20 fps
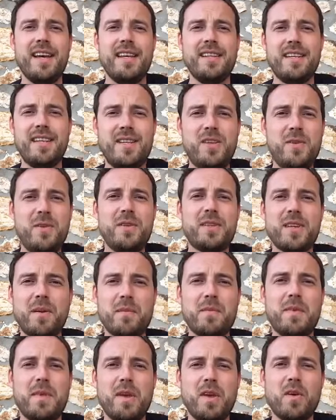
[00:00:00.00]
to do
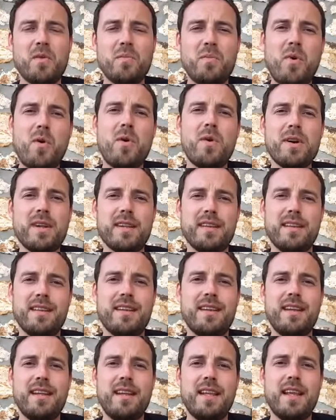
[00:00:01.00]
something important?
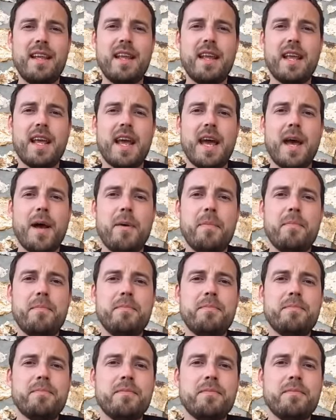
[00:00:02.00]
Um,